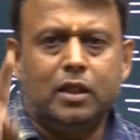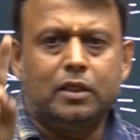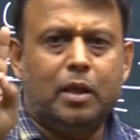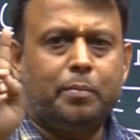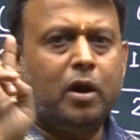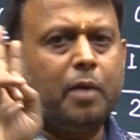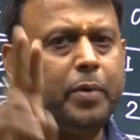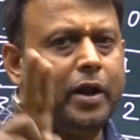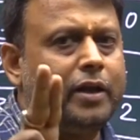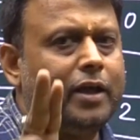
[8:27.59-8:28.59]
number of
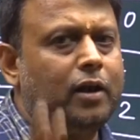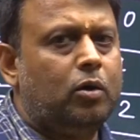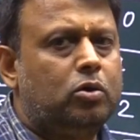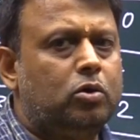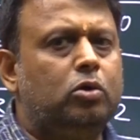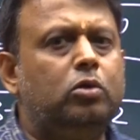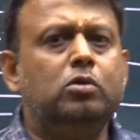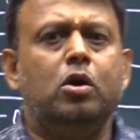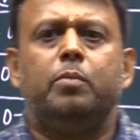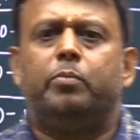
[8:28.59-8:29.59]
radial node
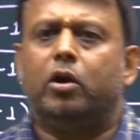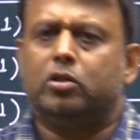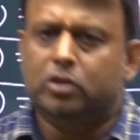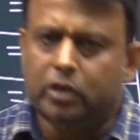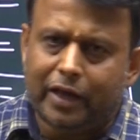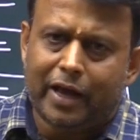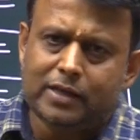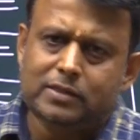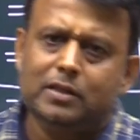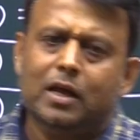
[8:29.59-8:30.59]
2, for
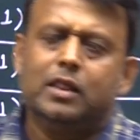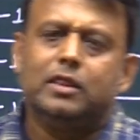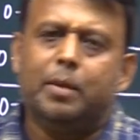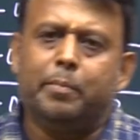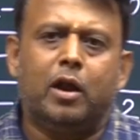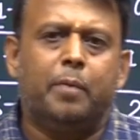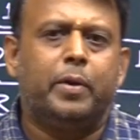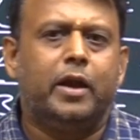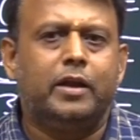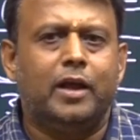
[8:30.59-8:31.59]
3s, number of
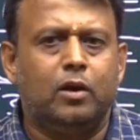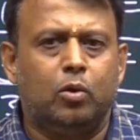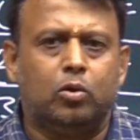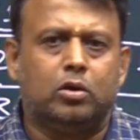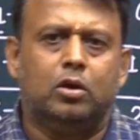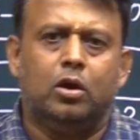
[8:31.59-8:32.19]
radial node